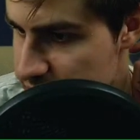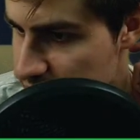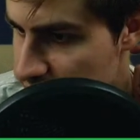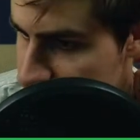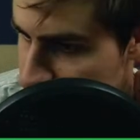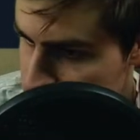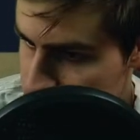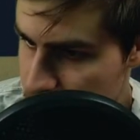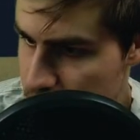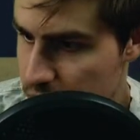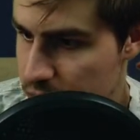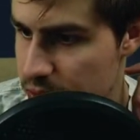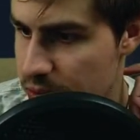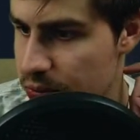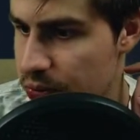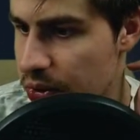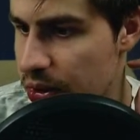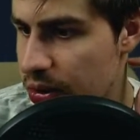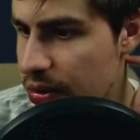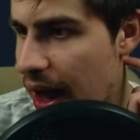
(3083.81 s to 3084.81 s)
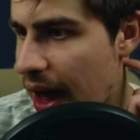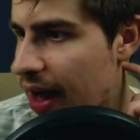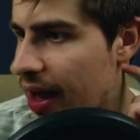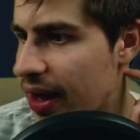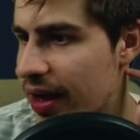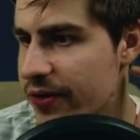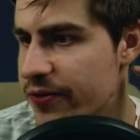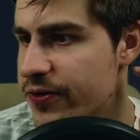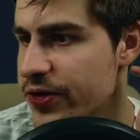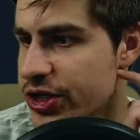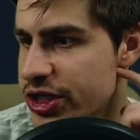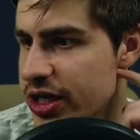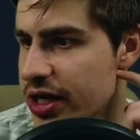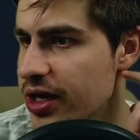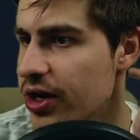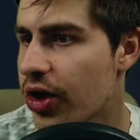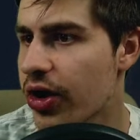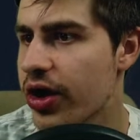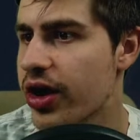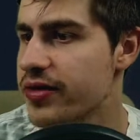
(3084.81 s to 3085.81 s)
and then we'll officially
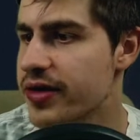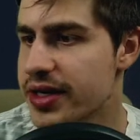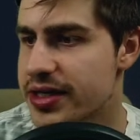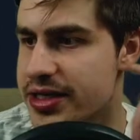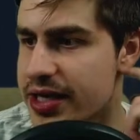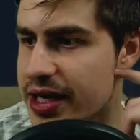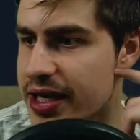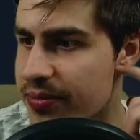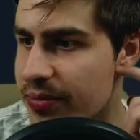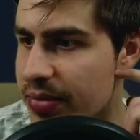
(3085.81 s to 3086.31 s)
lock in the team.